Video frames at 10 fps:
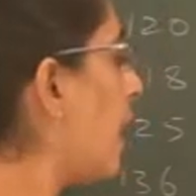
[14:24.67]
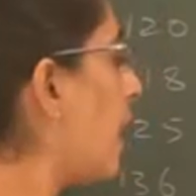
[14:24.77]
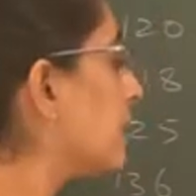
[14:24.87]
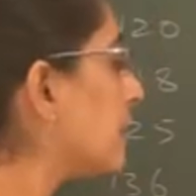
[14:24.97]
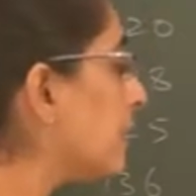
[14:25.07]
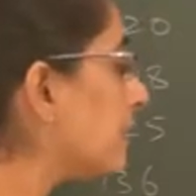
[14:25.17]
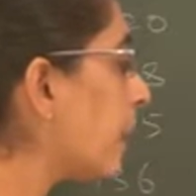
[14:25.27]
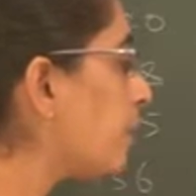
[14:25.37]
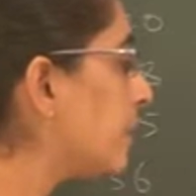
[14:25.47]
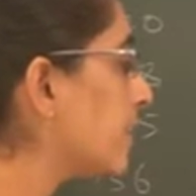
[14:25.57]
and T
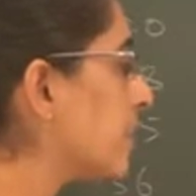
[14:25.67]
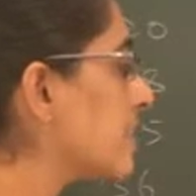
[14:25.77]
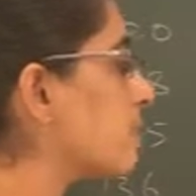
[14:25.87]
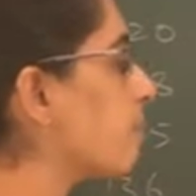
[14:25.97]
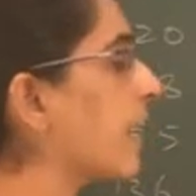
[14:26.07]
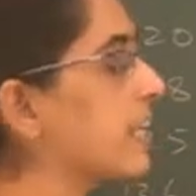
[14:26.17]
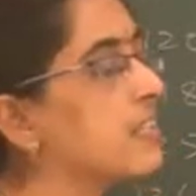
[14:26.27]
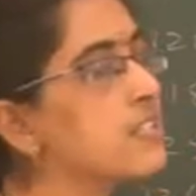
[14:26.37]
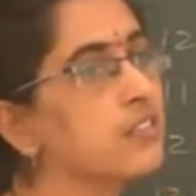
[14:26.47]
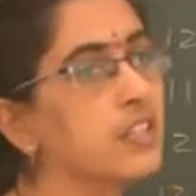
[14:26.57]
tabulated is
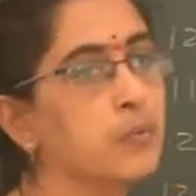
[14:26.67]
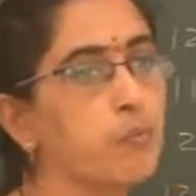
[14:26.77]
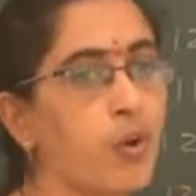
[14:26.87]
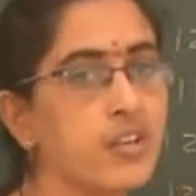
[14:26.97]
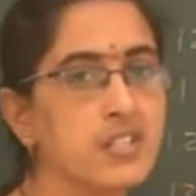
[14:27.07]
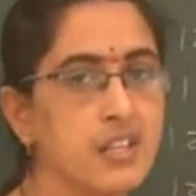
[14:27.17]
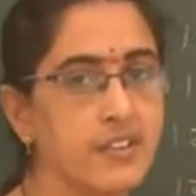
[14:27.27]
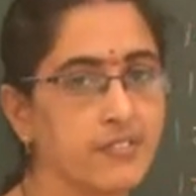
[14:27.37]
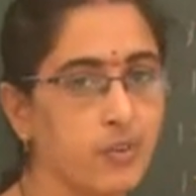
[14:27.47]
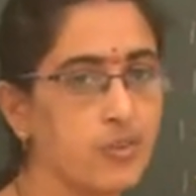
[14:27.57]
minus
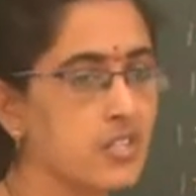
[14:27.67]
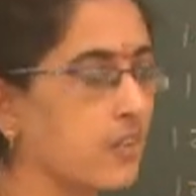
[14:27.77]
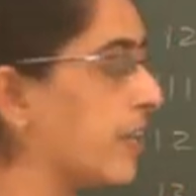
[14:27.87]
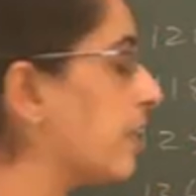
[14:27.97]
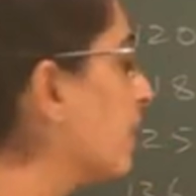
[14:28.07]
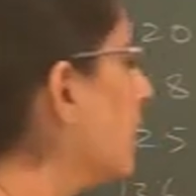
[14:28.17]
3.747.